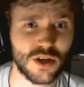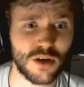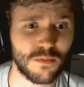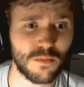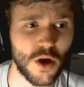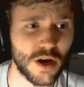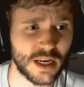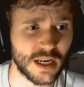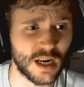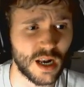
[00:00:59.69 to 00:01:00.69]
job
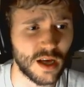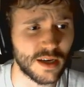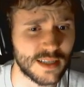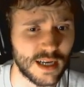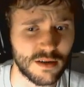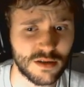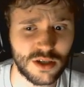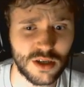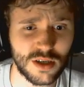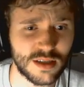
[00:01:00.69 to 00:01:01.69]
working in a lighthouse,
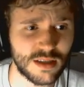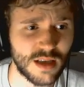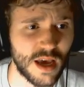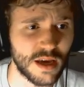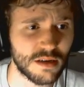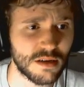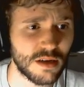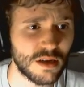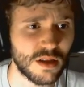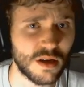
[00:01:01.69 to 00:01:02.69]
just saying.
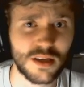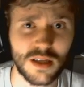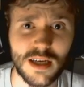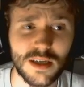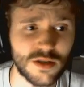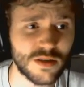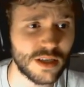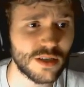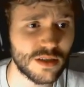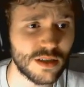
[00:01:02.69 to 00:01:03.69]
Like, you
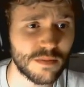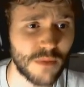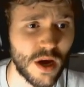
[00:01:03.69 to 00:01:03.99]
literally, you're, you're